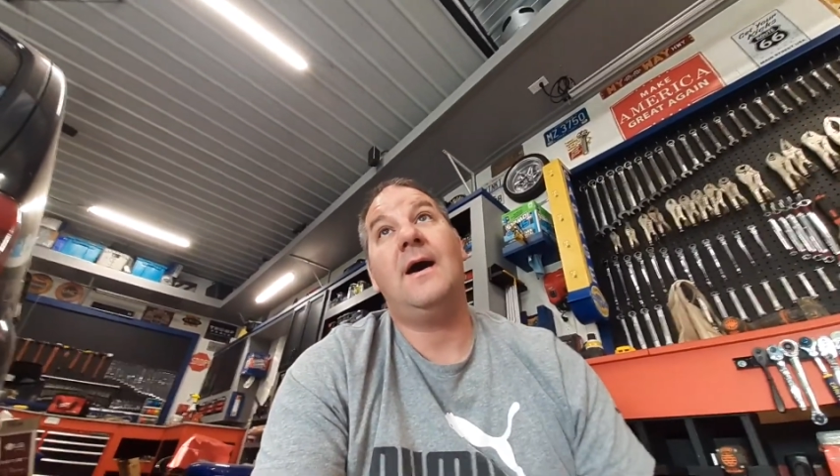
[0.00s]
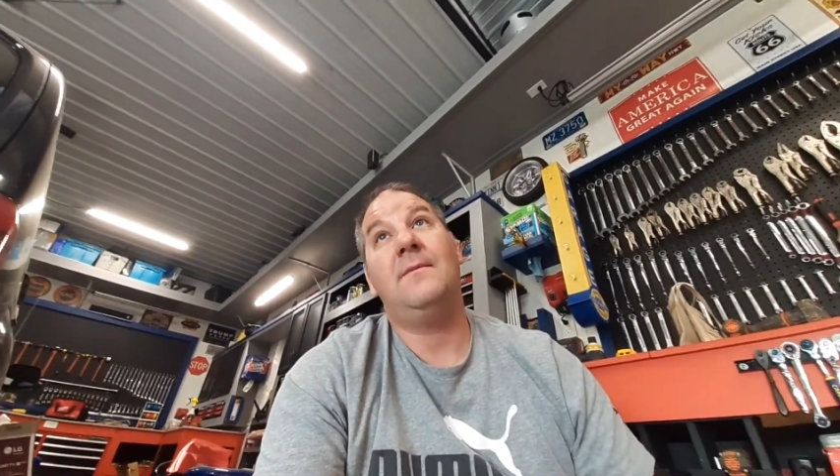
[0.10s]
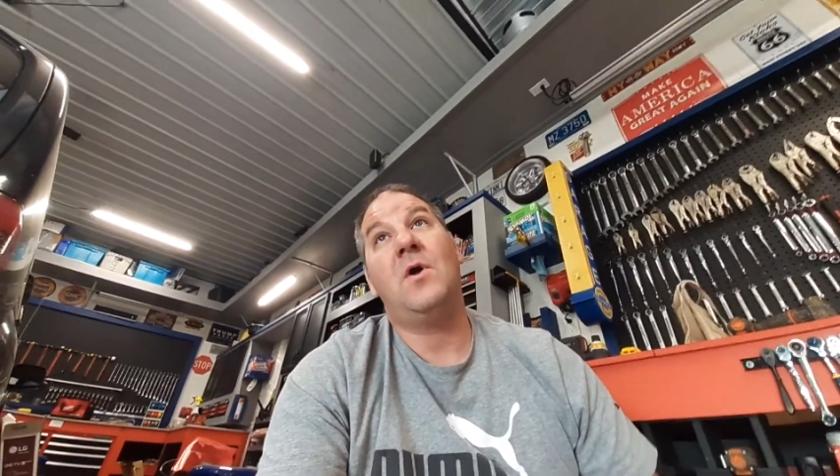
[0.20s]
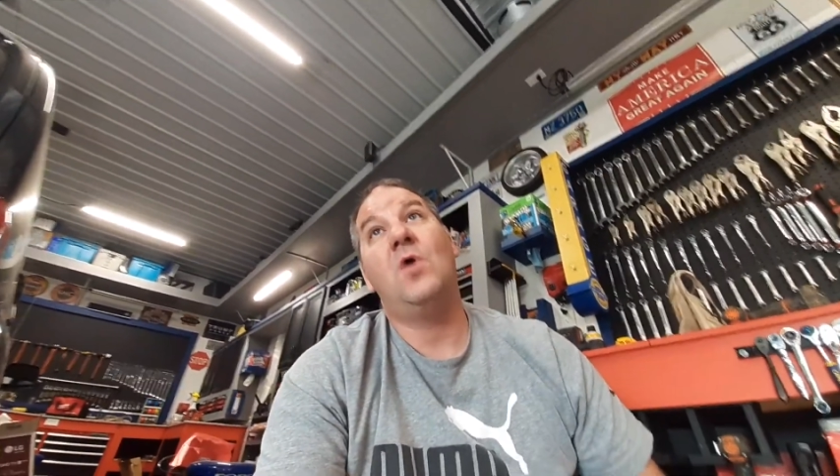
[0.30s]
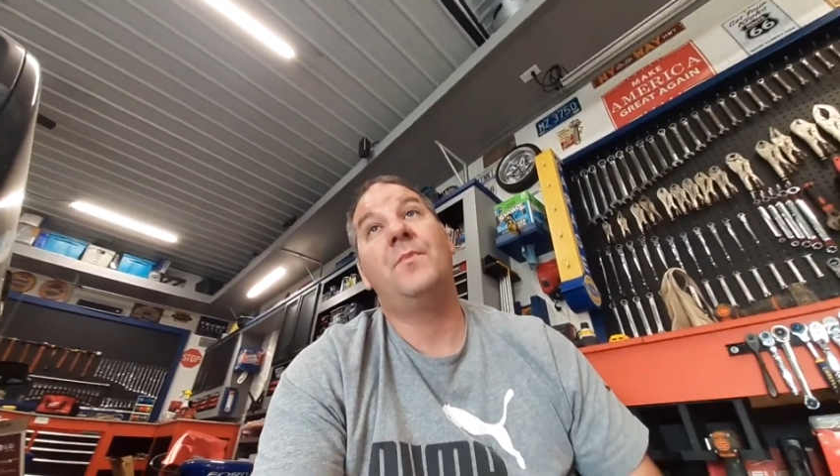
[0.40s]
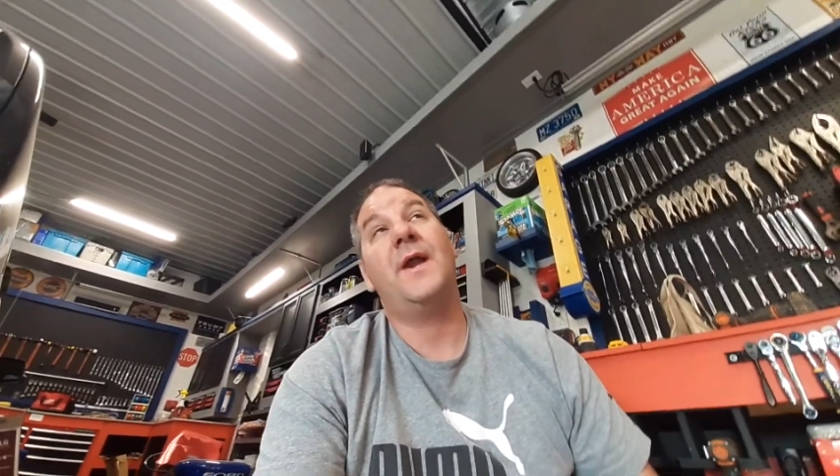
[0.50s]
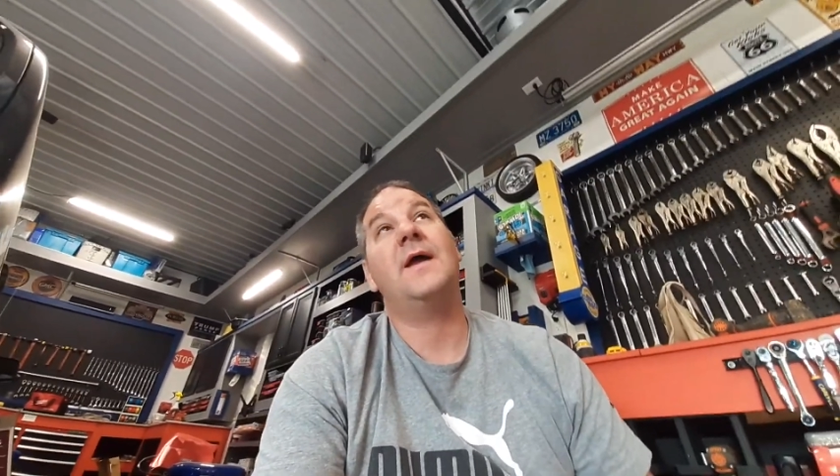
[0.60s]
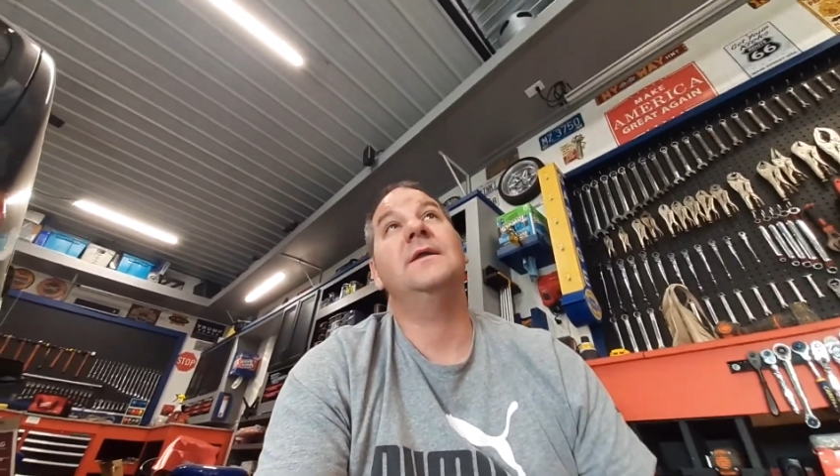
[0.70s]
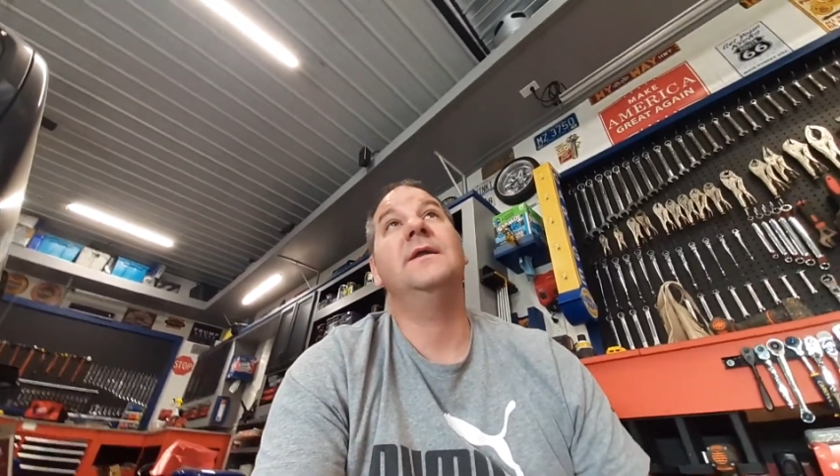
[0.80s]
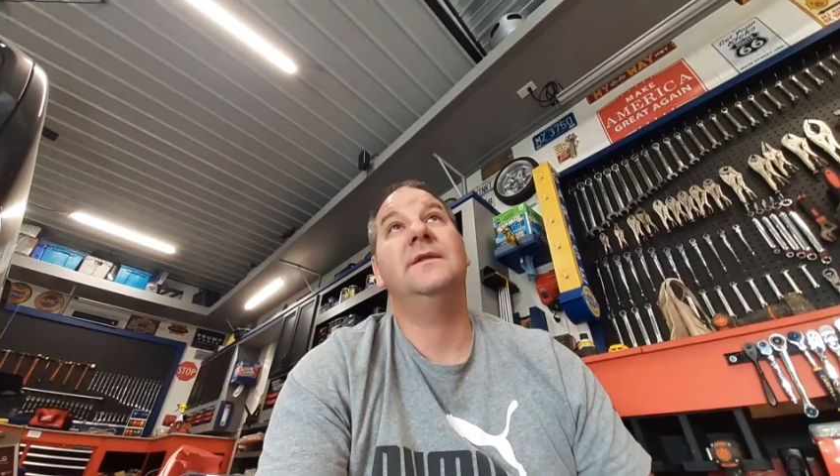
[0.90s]
hoping I
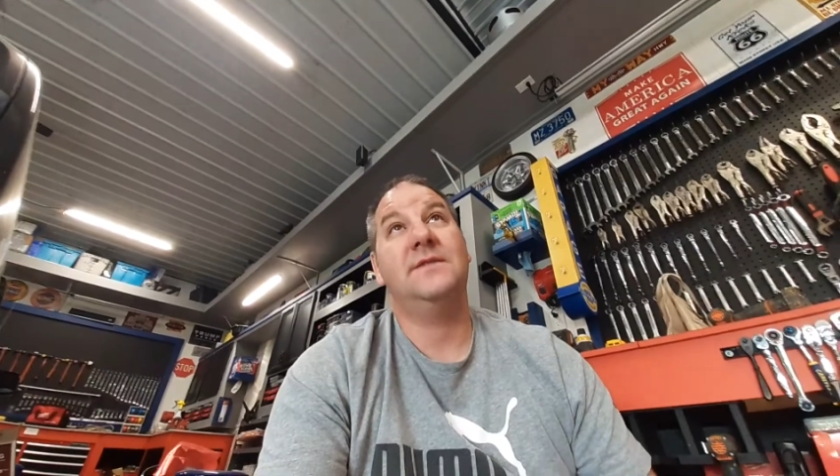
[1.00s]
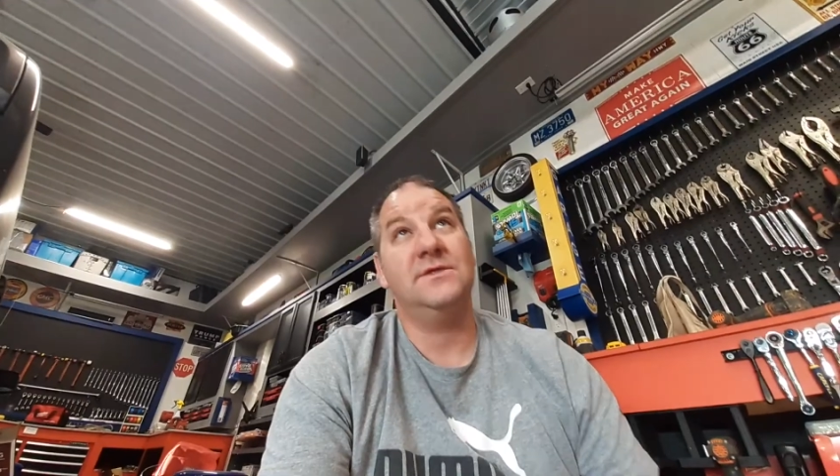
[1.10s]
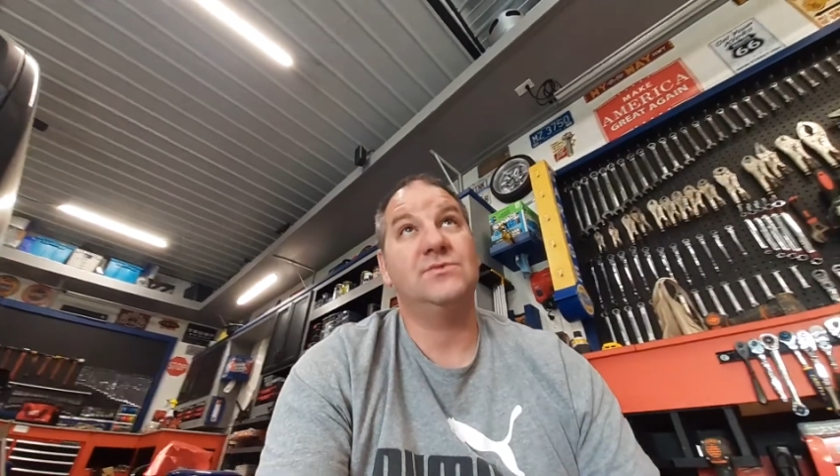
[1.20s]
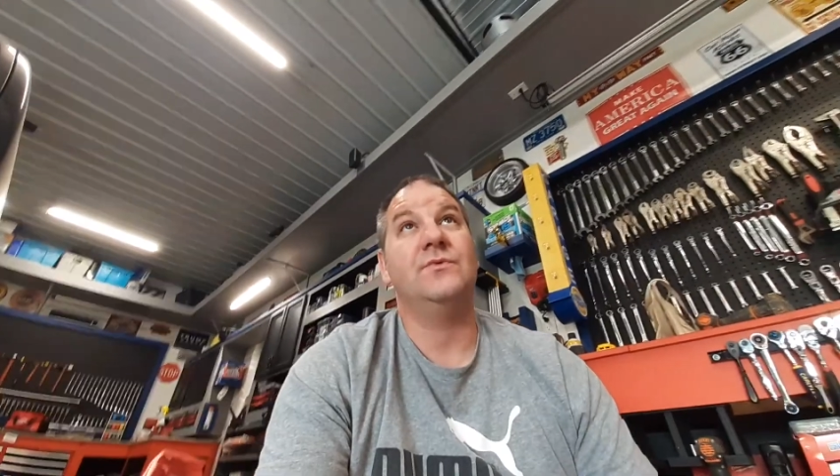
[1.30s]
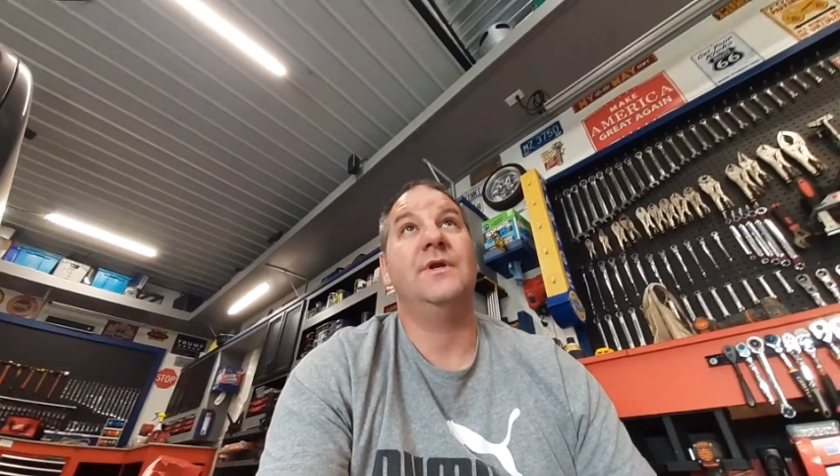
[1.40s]
can get this one